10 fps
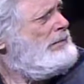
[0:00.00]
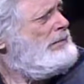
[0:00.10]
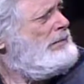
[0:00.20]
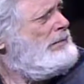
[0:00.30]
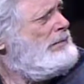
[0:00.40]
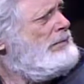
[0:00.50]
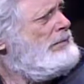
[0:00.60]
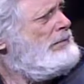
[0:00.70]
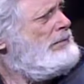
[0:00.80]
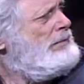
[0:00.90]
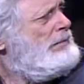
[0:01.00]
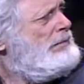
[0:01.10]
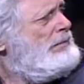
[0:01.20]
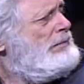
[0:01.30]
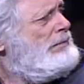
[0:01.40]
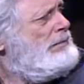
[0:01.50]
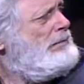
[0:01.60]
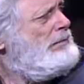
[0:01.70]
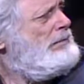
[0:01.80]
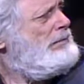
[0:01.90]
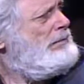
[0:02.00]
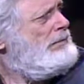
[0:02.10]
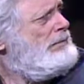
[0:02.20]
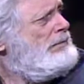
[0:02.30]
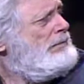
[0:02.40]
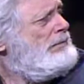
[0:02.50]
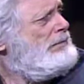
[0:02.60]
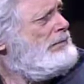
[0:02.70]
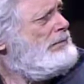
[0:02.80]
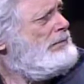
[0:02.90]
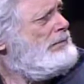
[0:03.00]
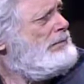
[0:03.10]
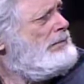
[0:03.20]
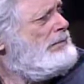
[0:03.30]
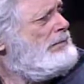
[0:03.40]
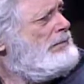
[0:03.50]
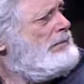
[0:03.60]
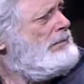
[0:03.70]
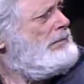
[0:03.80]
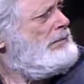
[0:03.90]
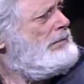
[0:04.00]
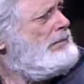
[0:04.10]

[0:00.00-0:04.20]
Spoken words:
The person shown says nothing.